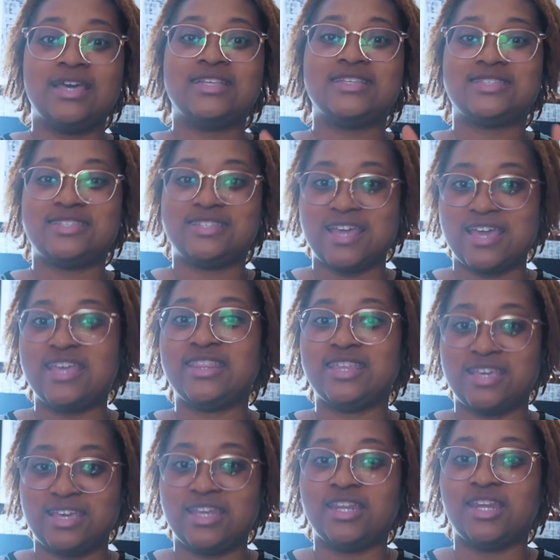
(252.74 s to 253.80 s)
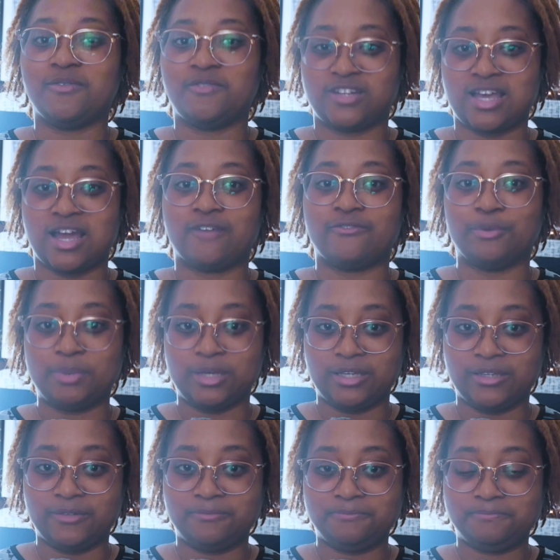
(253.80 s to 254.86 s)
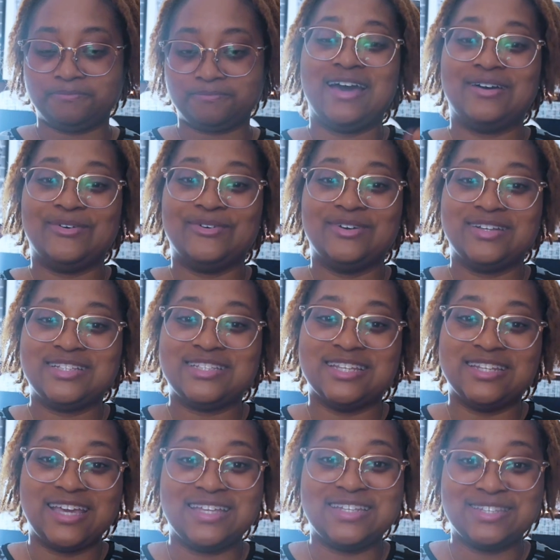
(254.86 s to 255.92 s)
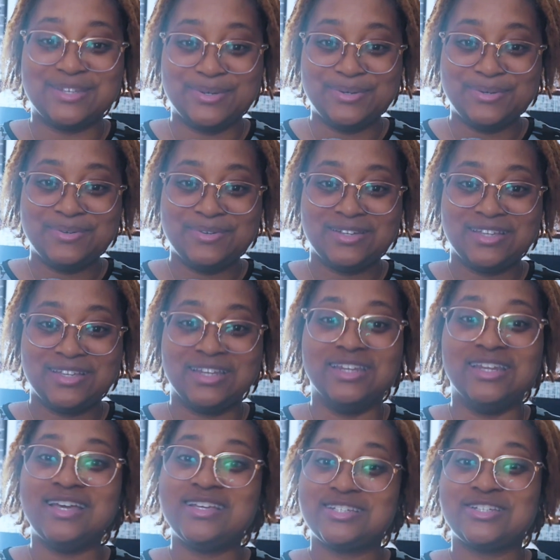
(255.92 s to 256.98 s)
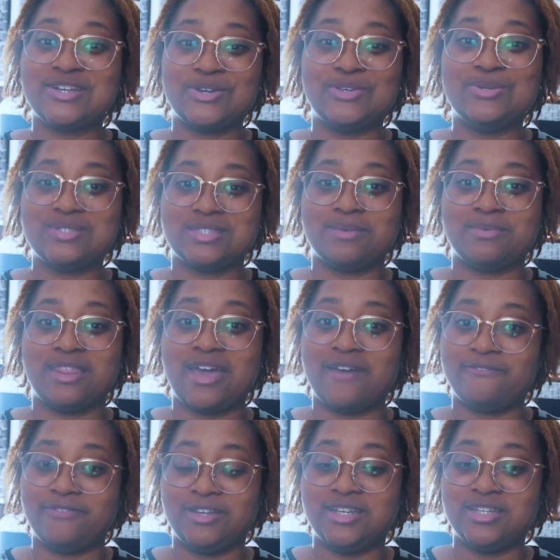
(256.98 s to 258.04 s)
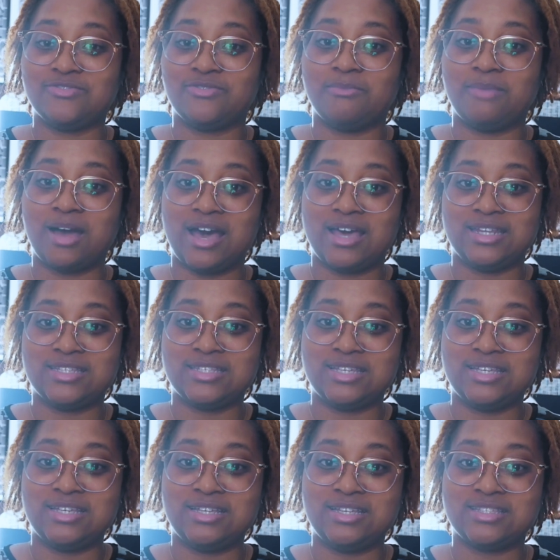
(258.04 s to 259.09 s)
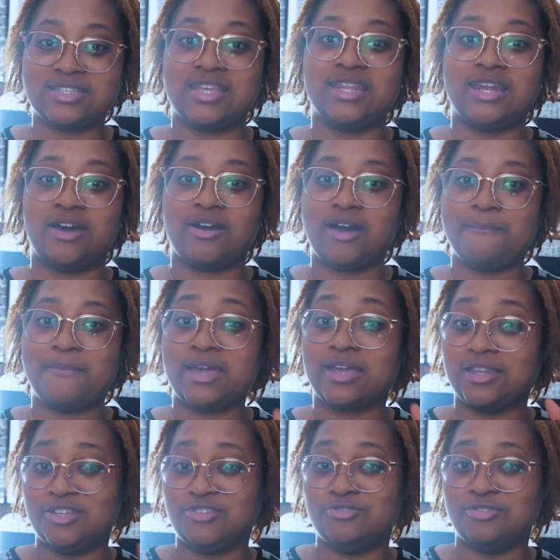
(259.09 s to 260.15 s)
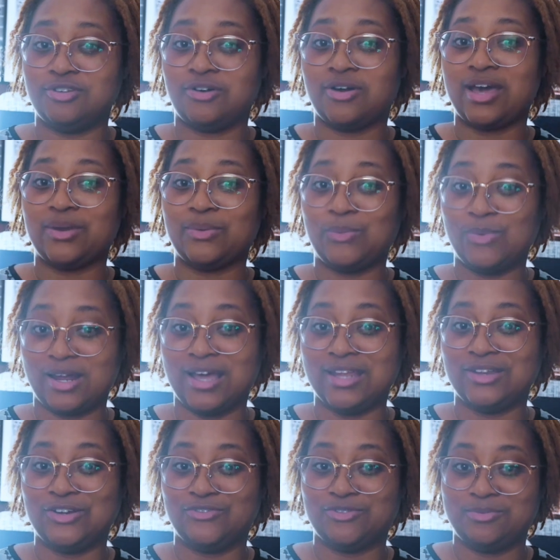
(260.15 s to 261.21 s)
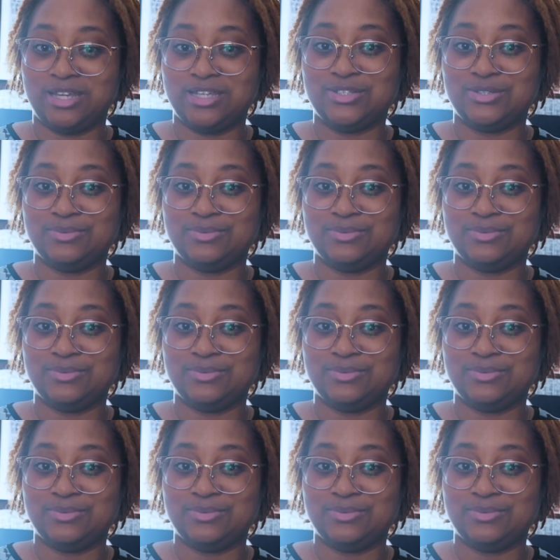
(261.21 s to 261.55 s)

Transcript: stay at the end in the photographer pit. Now, to day 2, let's show you some of that footage from behind the scenes, and then I'll come back and let you know kind of what I learned from day 2.